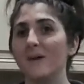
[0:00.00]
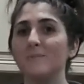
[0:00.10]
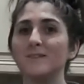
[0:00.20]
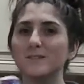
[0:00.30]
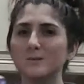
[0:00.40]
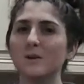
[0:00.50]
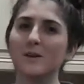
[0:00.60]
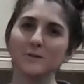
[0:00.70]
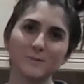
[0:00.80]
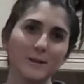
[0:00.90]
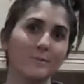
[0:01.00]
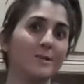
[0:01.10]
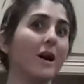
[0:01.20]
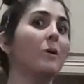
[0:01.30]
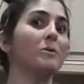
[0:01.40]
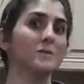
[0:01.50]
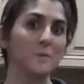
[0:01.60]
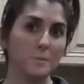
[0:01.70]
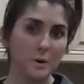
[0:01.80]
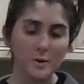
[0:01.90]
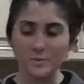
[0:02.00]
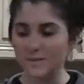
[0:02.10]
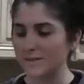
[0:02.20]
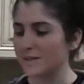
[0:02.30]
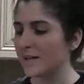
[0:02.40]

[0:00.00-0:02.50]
This is where I use paper towels the most.